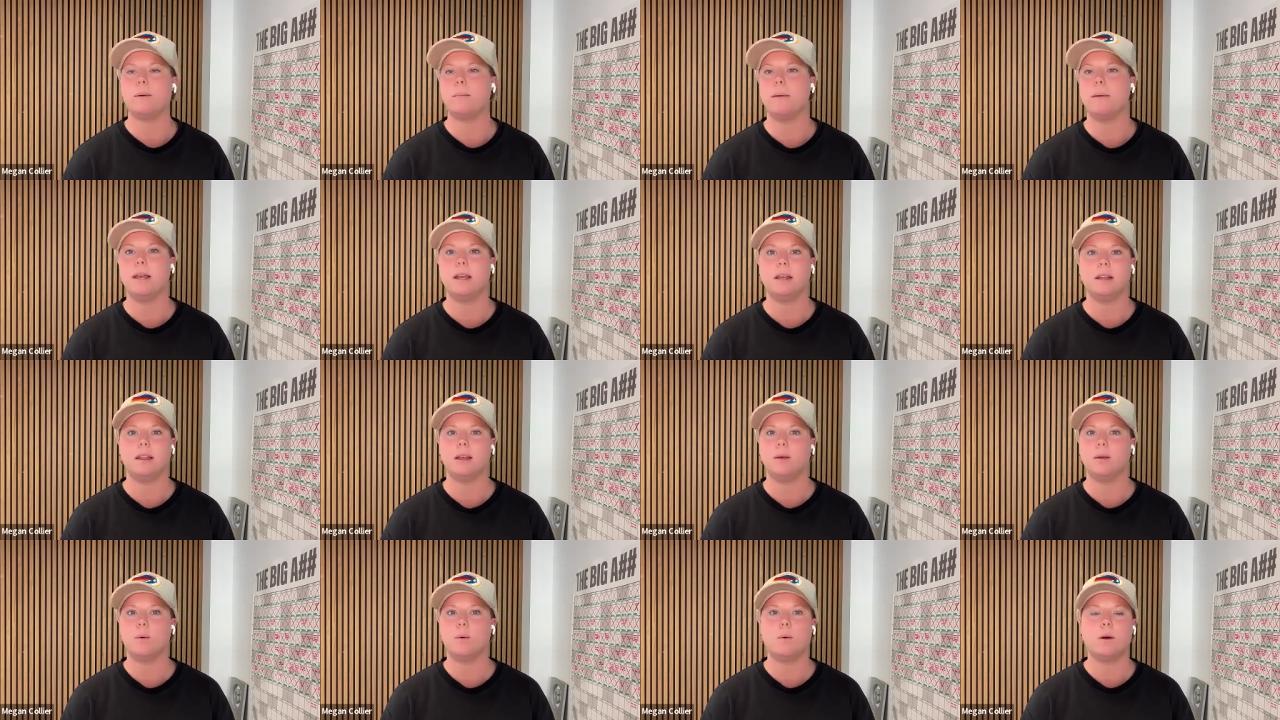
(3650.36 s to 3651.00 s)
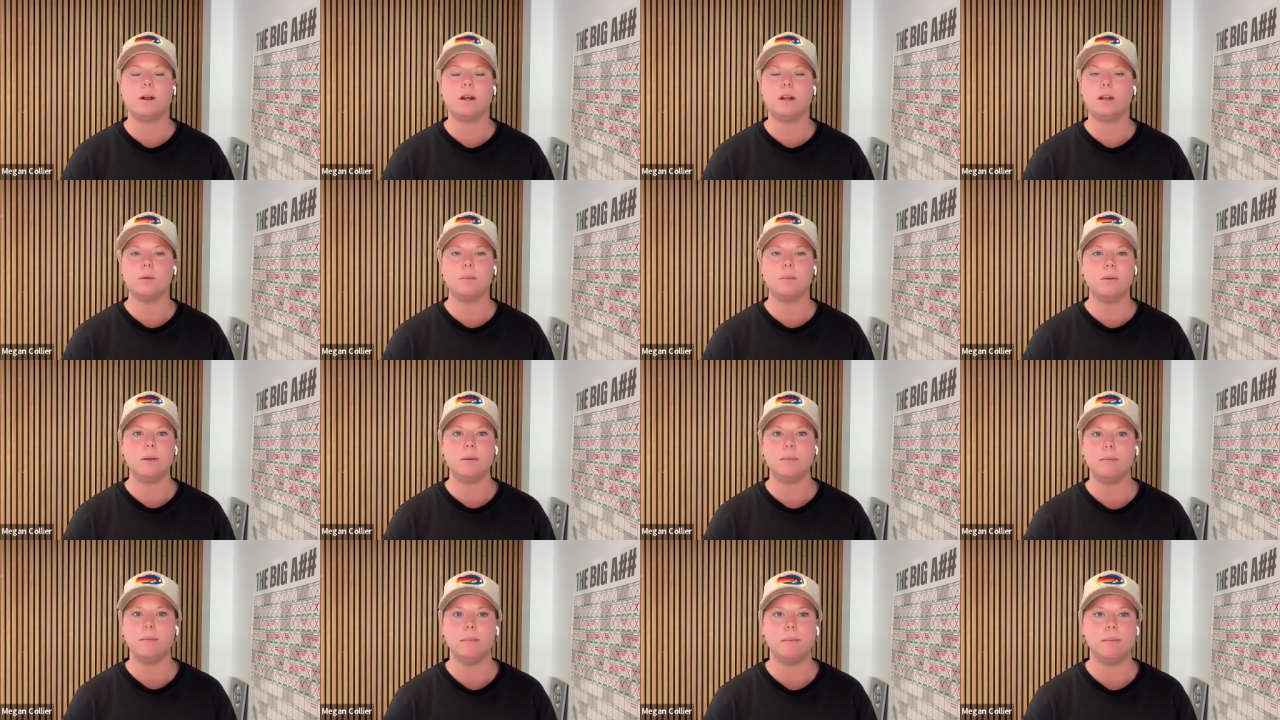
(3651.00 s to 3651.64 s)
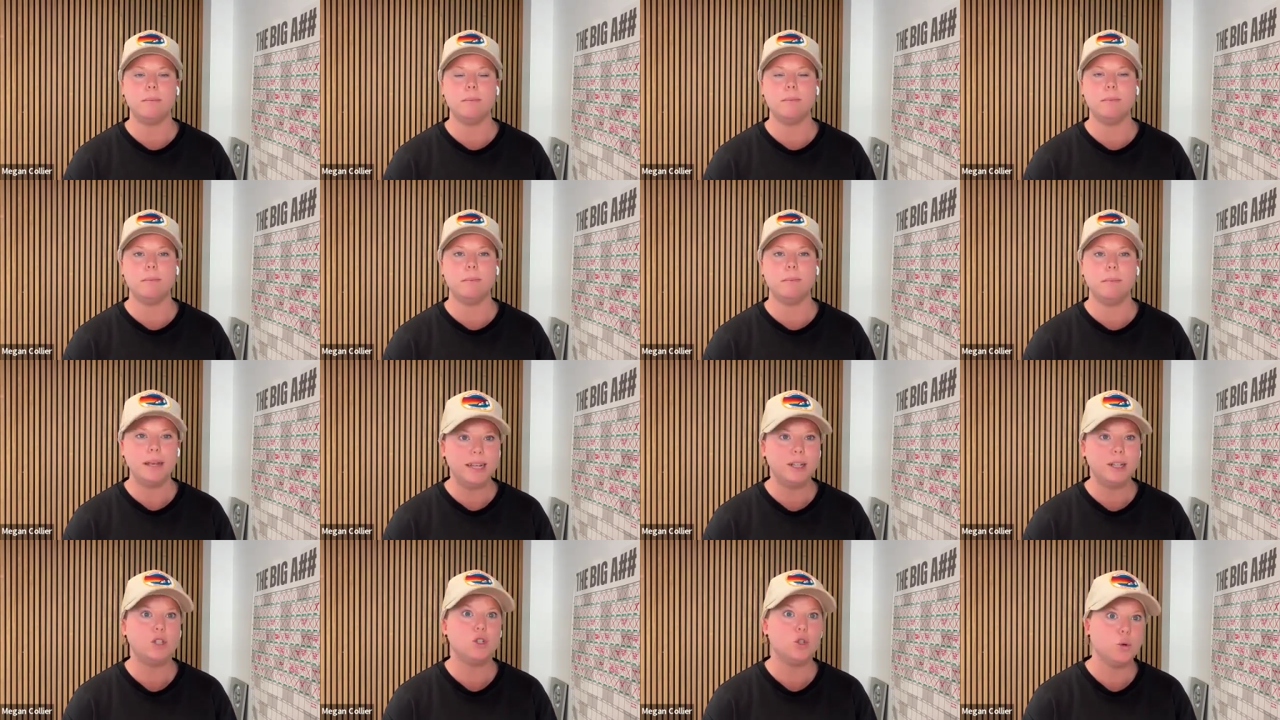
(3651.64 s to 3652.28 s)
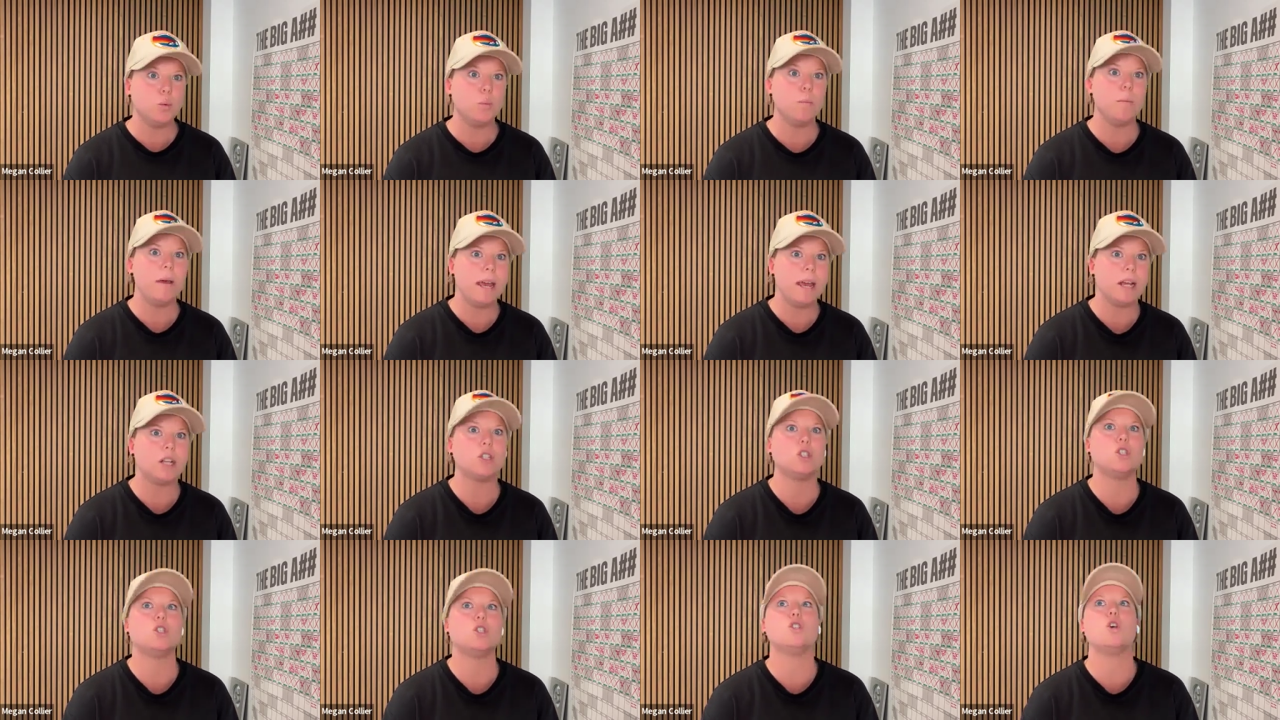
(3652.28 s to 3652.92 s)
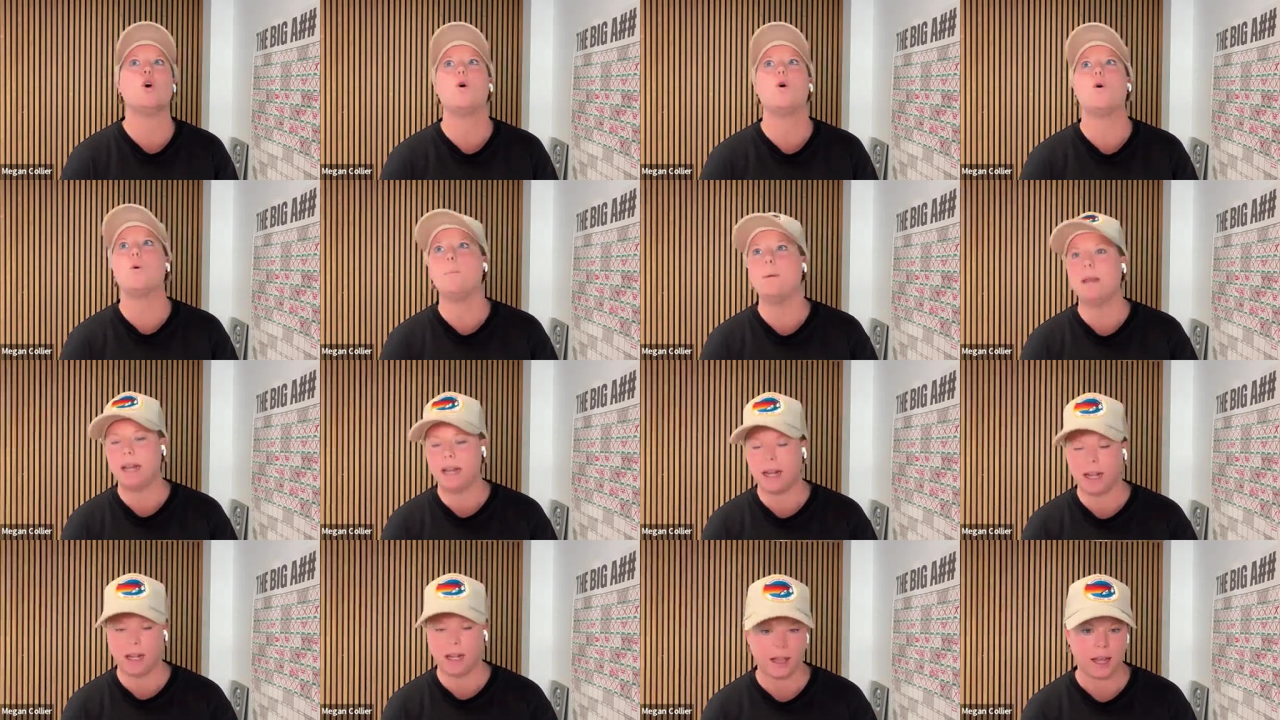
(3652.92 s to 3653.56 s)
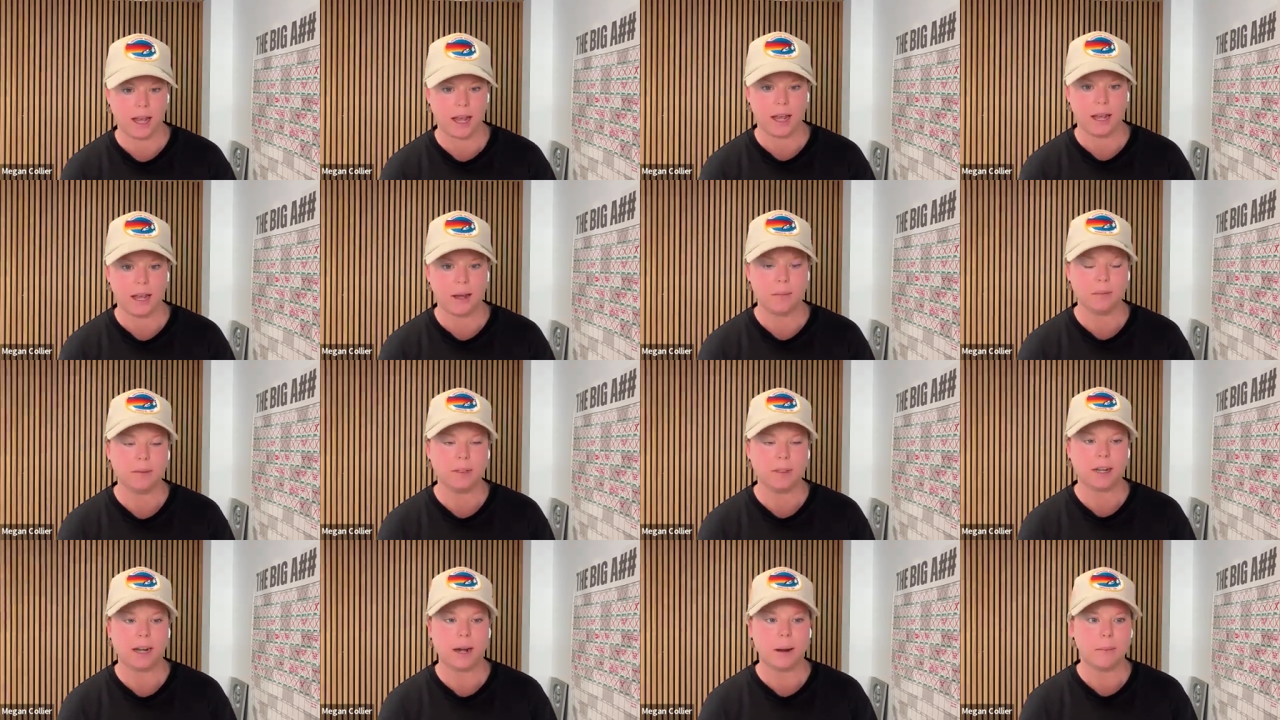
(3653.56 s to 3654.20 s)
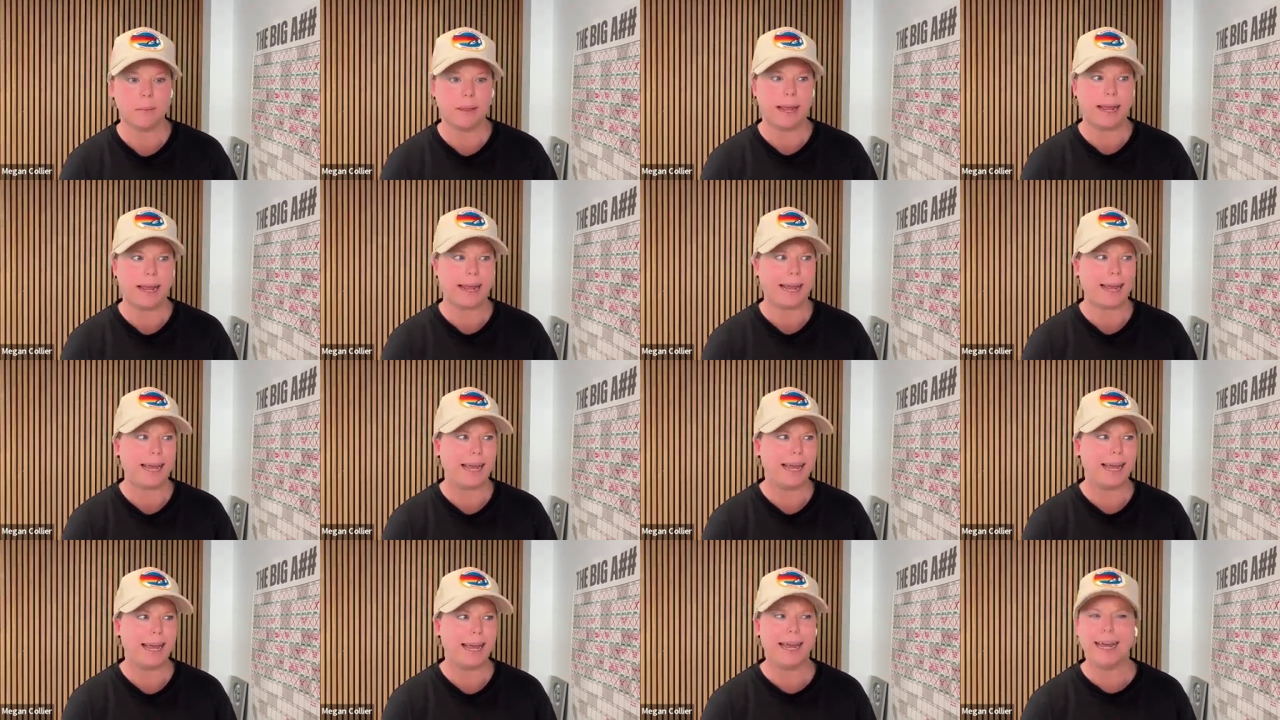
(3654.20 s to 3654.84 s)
they were make they were wanted to me to make so many claims and I'm like